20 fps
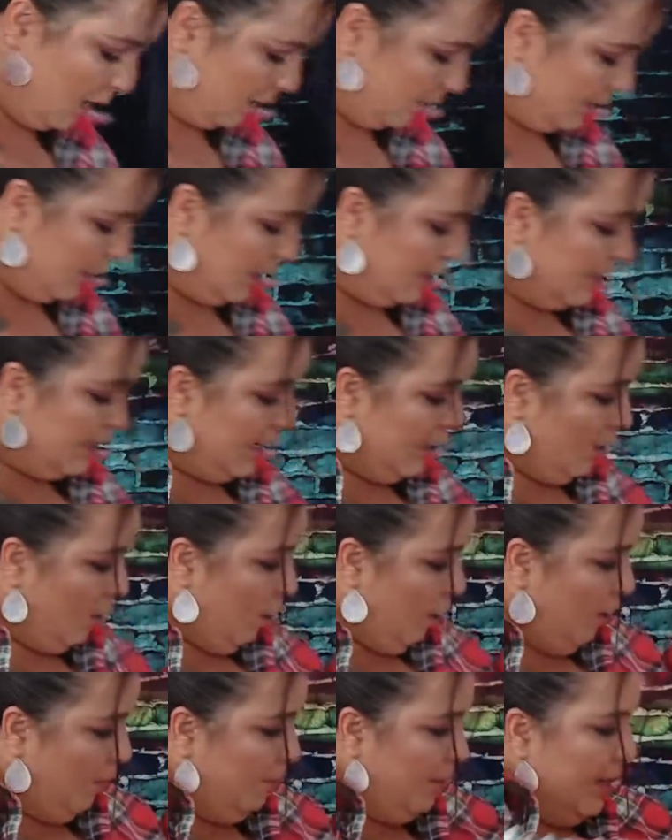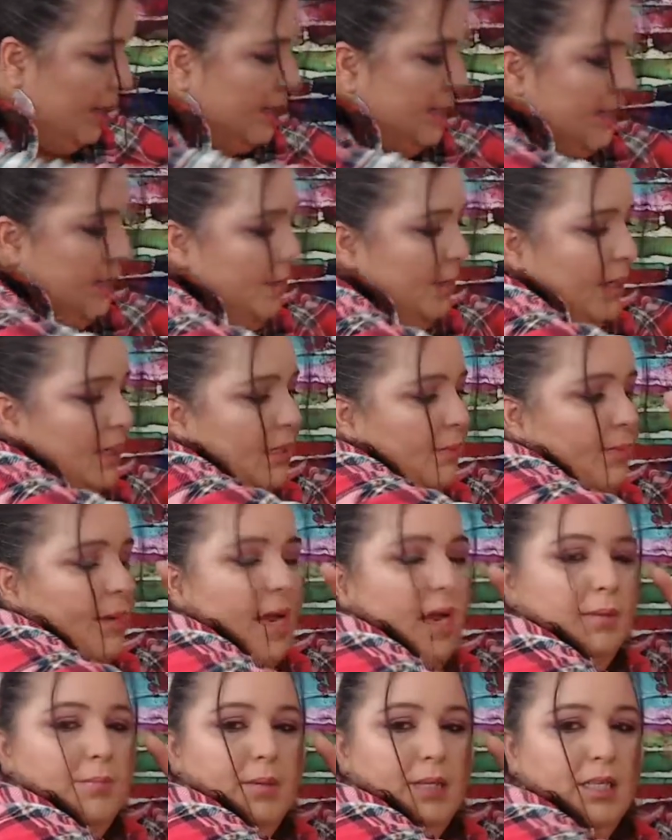Not saying all buxom is
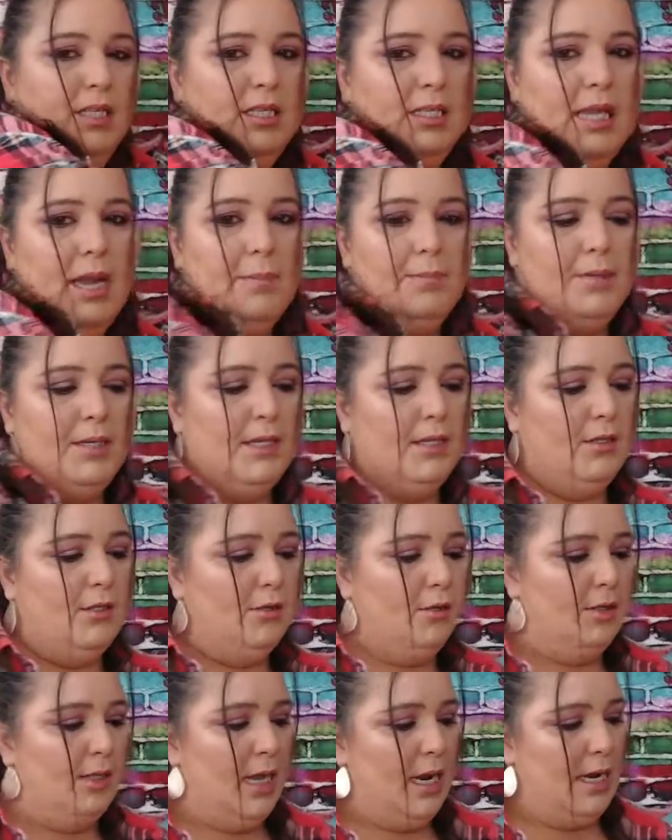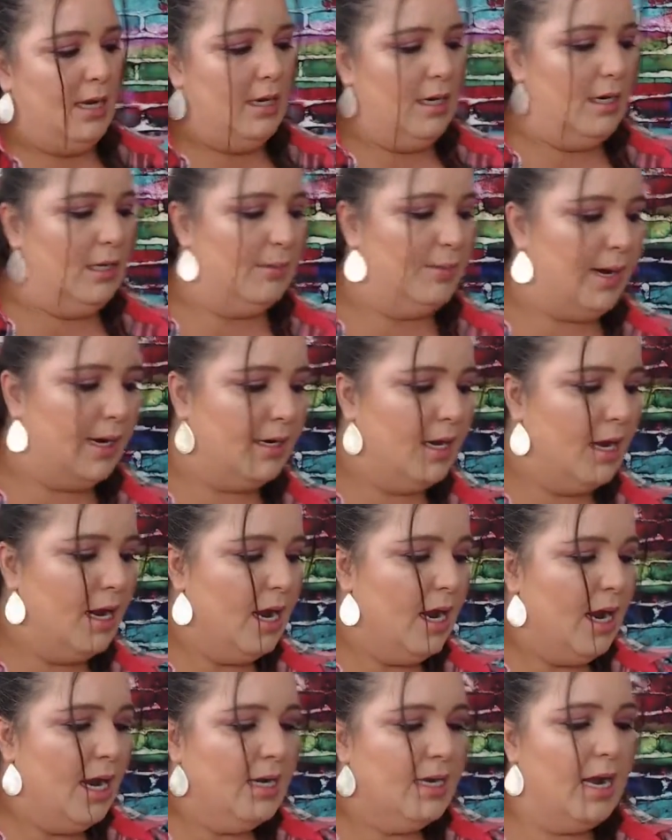bad, but just that particular thing is bad.
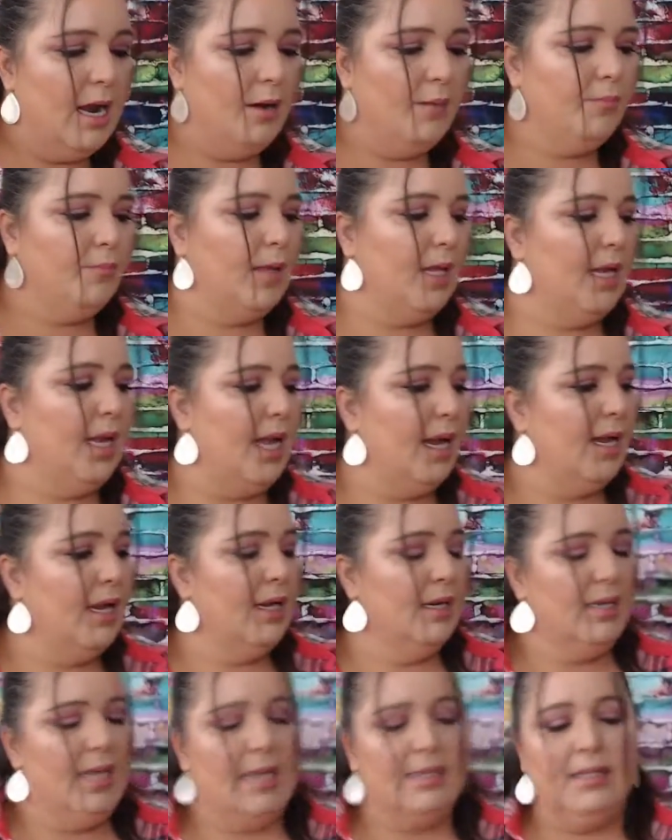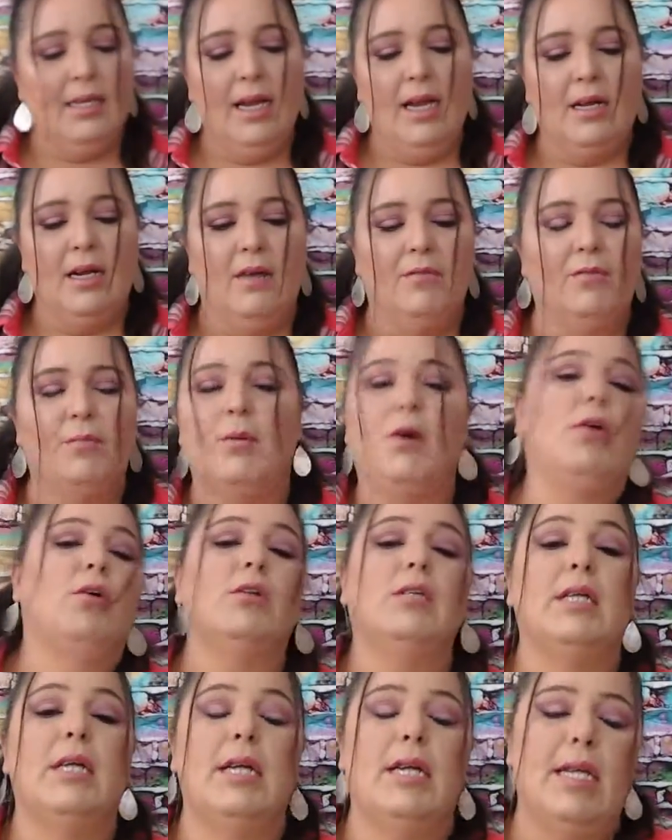Now, the last thing I got from
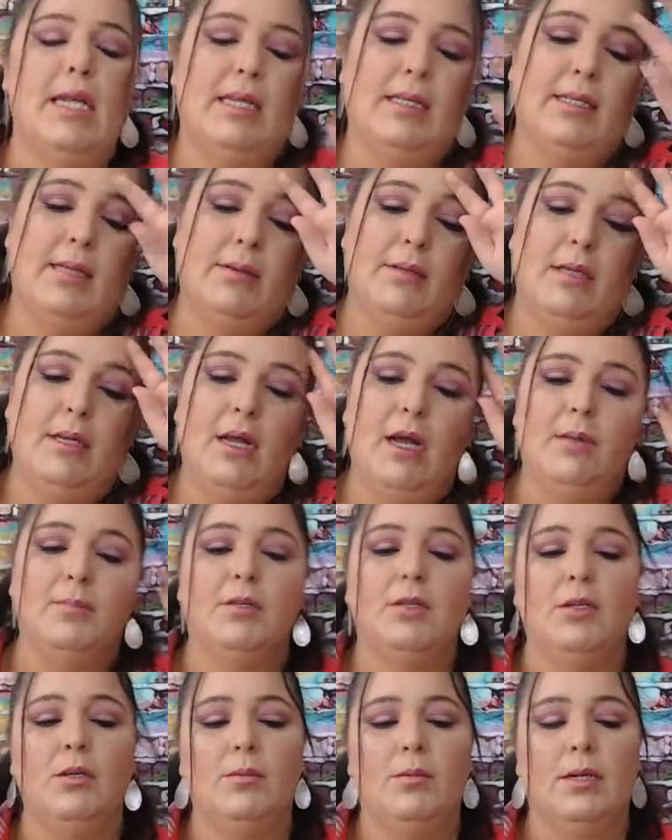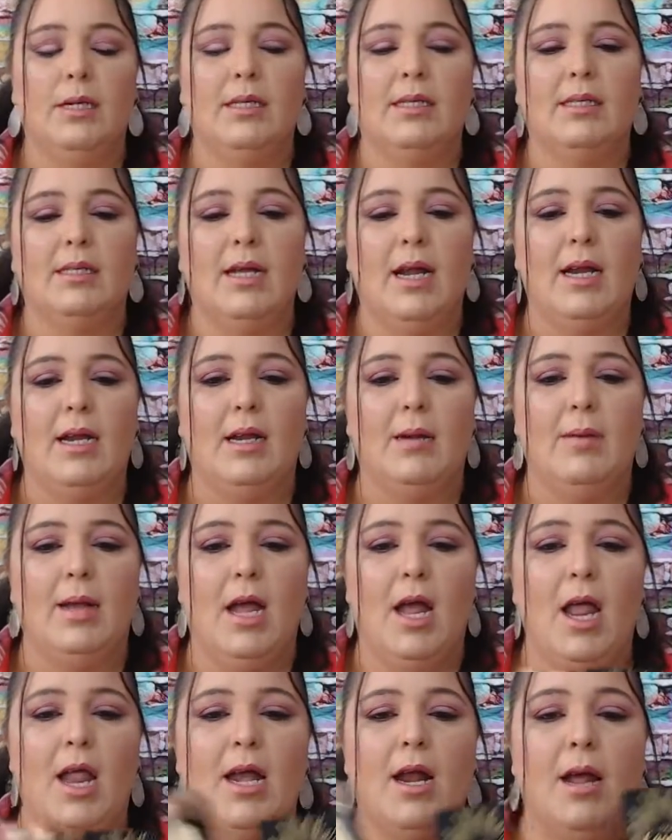Ulta is something I'm super excited about,
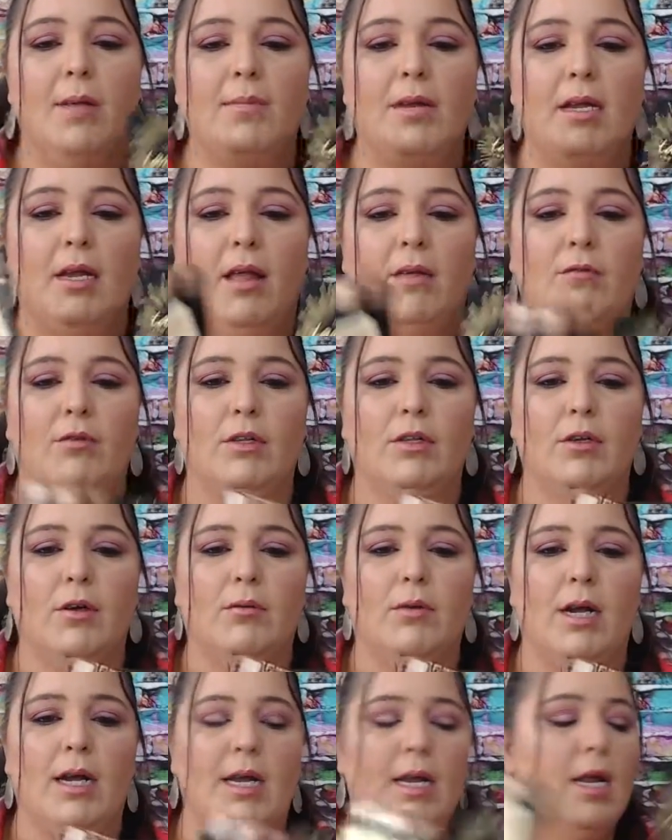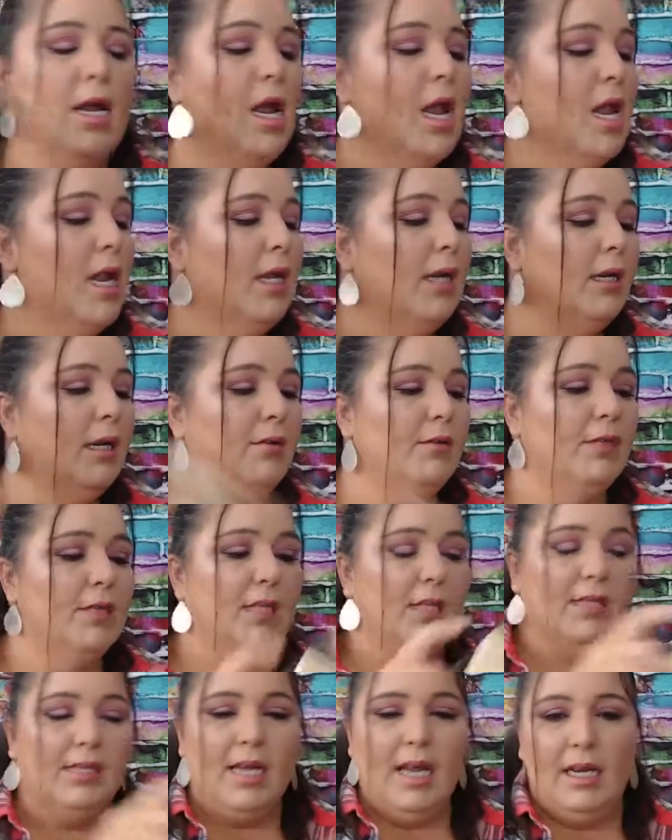and I'm in love with already. In love with it.
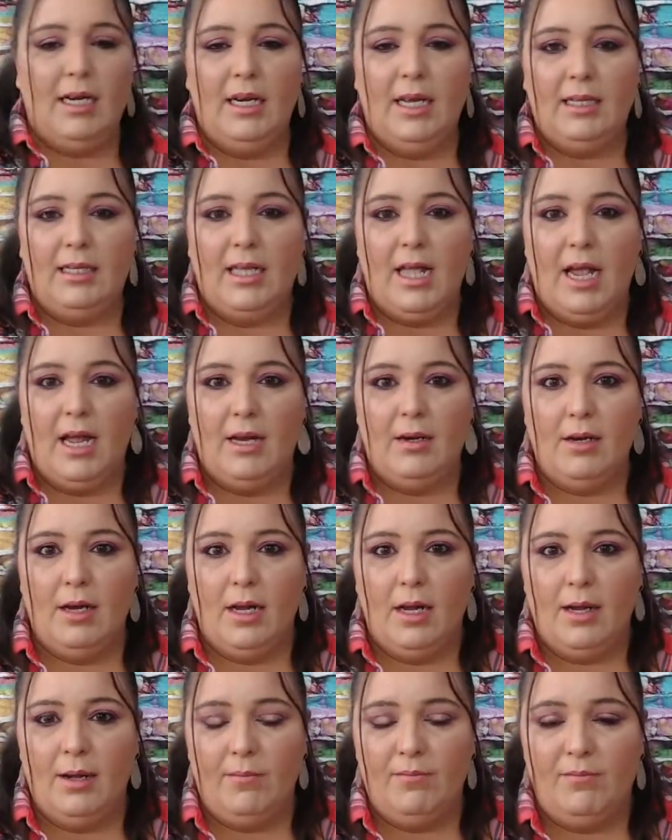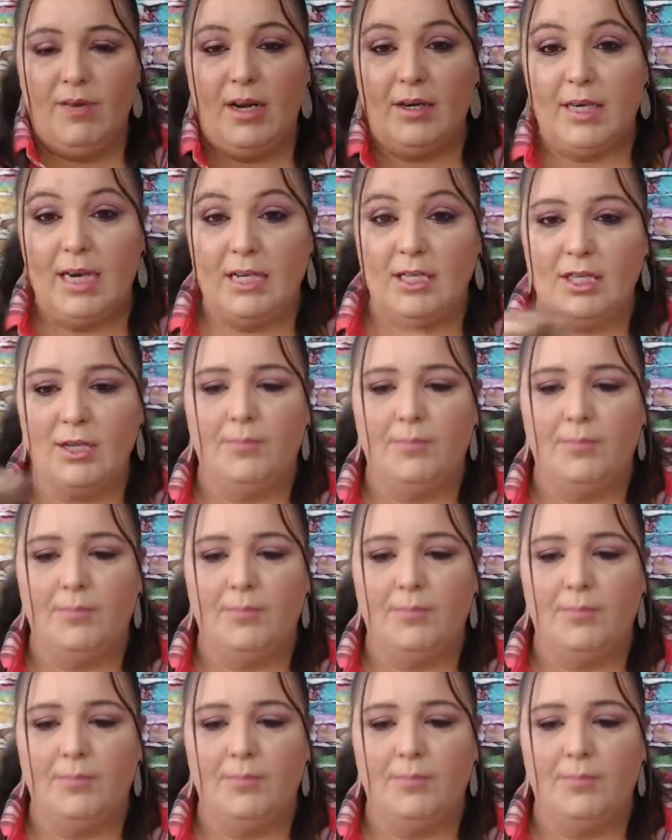It's kind of like that foundation.